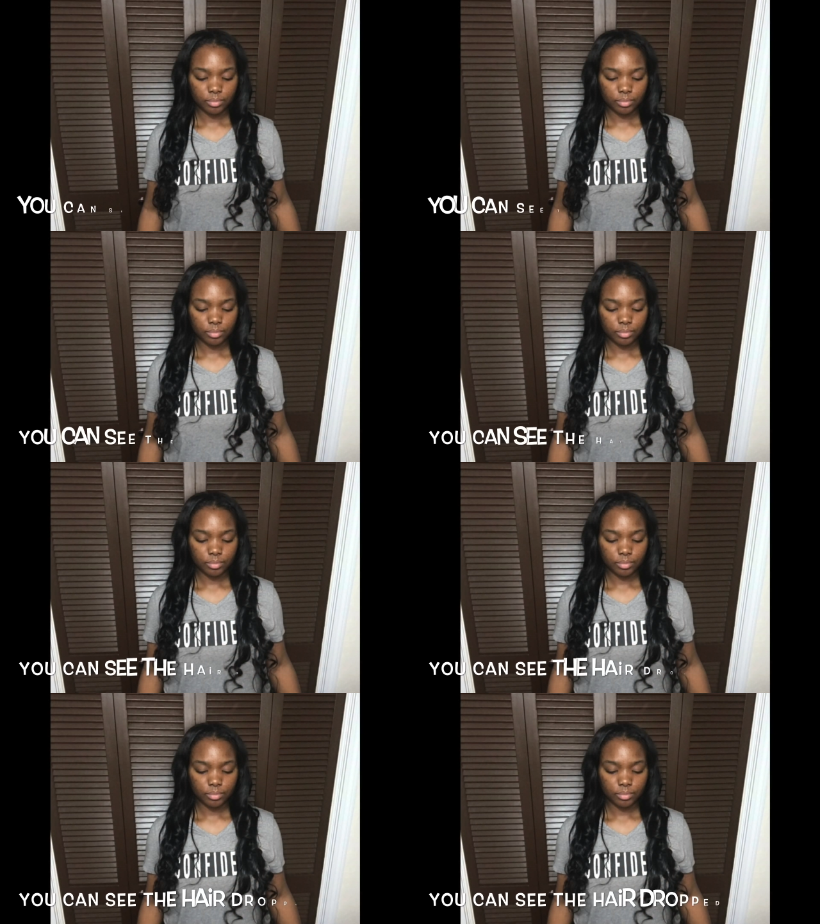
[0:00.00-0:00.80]

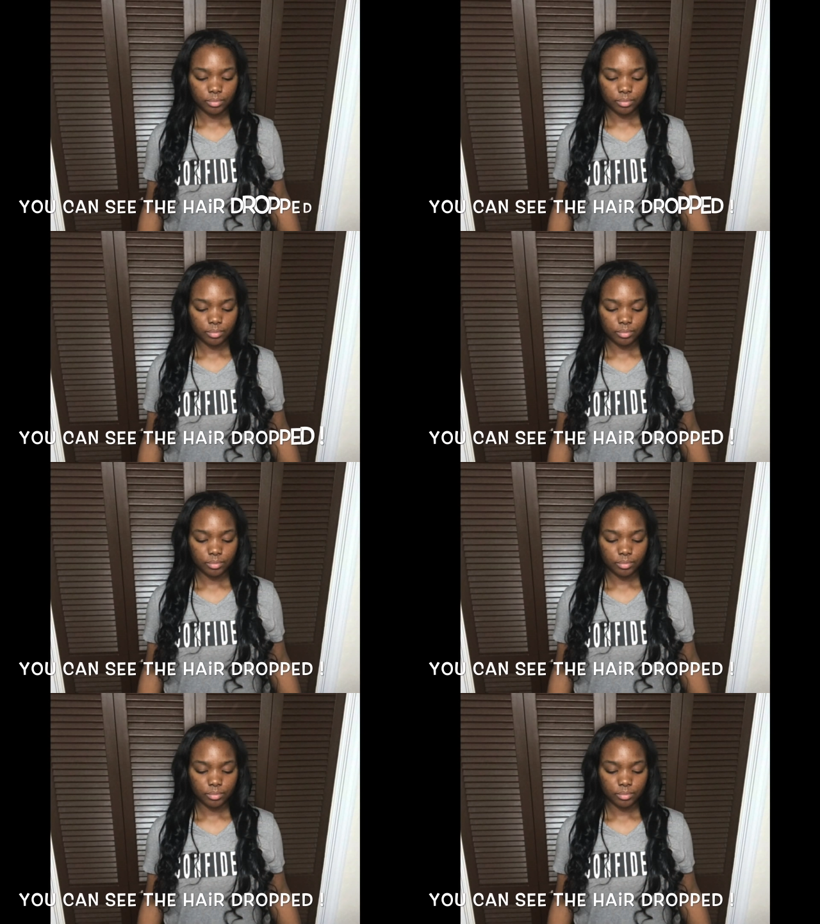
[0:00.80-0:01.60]

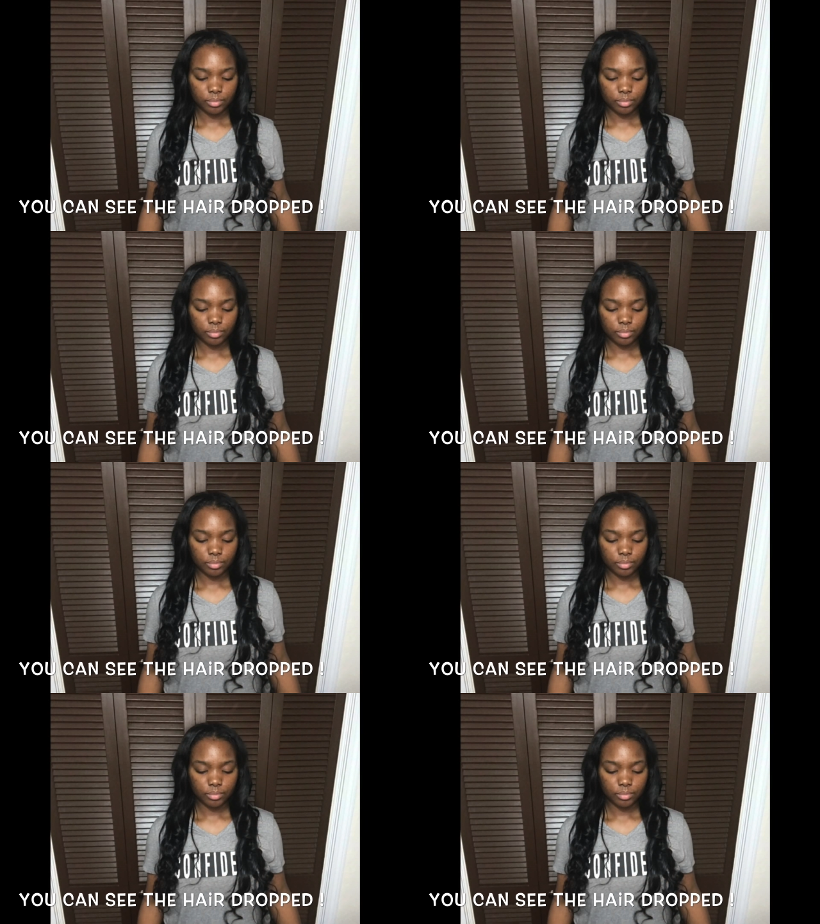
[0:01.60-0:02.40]

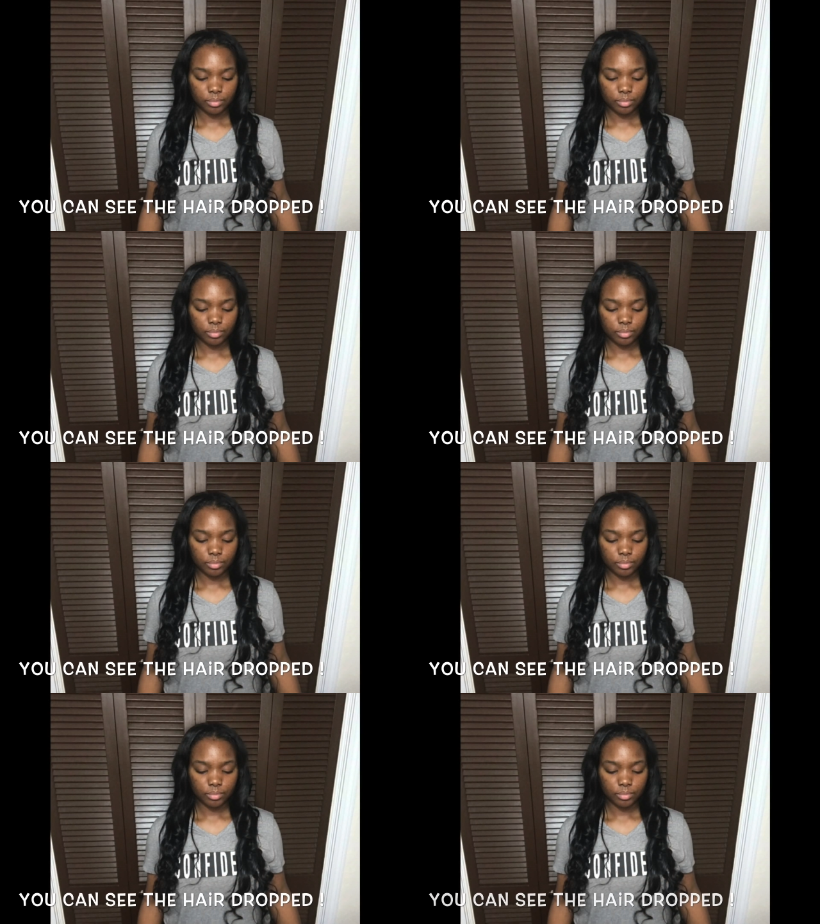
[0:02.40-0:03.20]

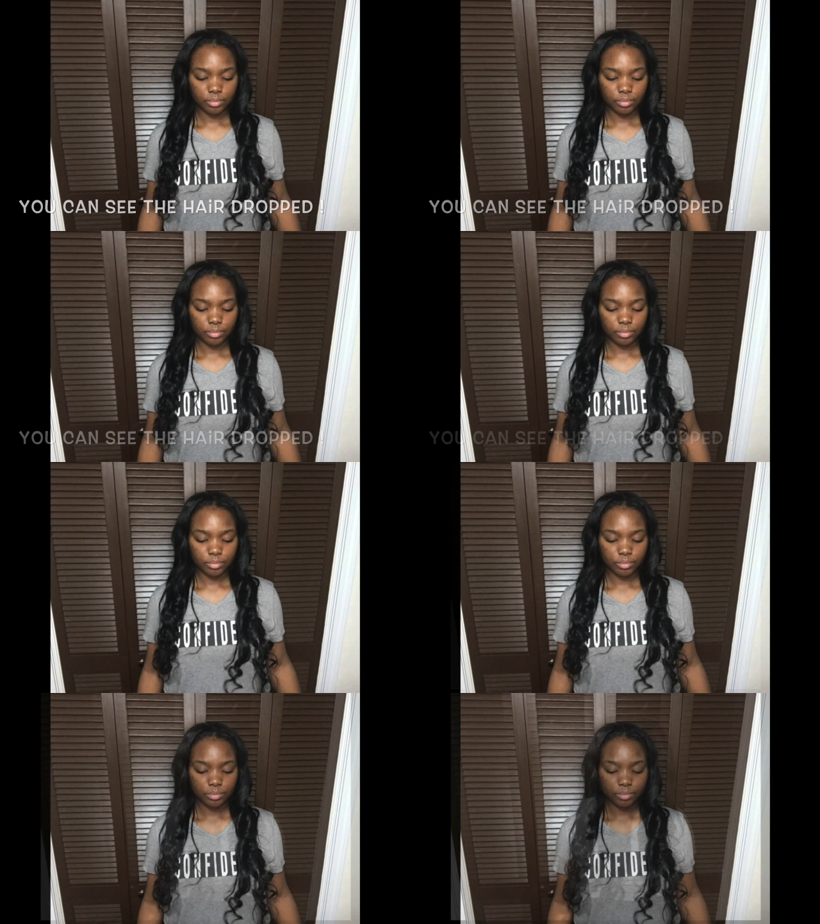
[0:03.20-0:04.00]

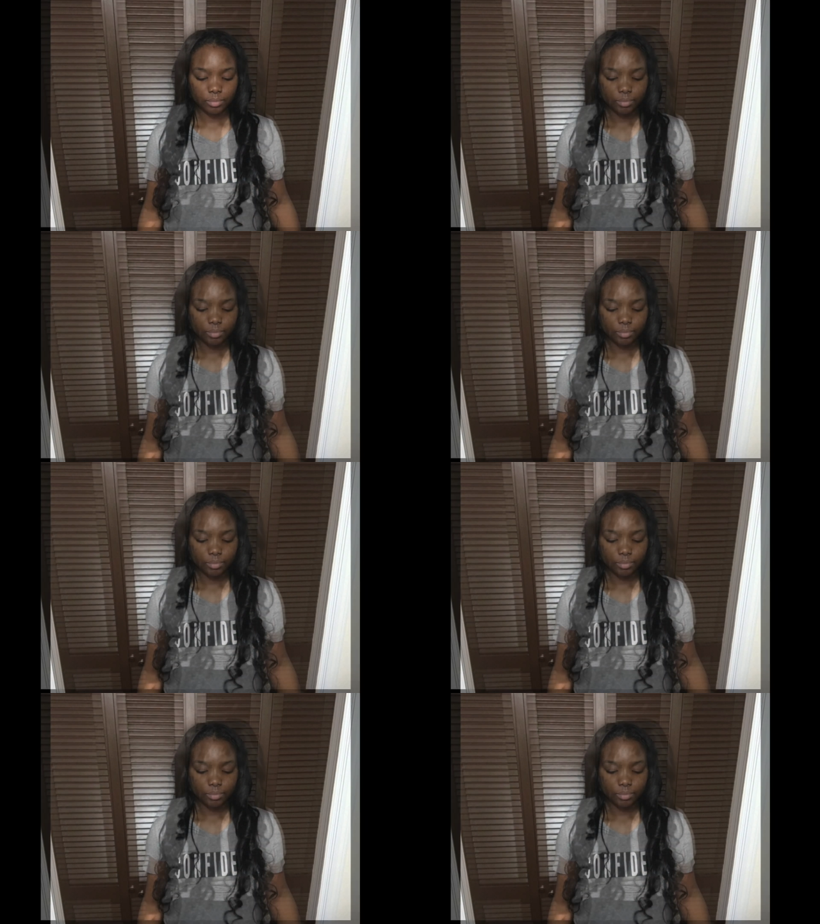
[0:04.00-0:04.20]
[no speech]